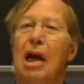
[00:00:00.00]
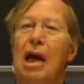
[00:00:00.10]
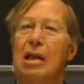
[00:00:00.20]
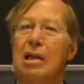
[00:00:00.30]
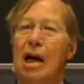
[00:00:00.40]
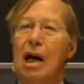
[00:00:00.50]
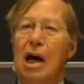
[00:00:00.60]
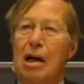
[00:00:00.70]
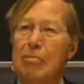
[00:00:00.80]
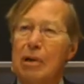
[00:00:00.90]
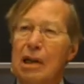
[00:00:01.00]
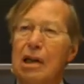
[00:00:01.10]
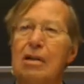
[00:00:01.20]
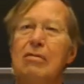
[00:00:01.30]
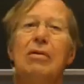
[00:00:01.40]
And I
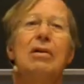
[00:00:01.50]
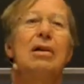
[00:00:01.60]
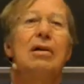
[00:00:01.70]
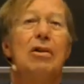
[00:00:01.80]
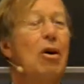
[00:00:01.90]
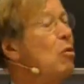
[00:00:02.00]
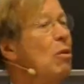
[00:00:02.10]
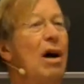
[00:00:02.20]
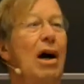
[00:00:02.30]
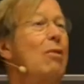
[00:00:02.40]
believe, though I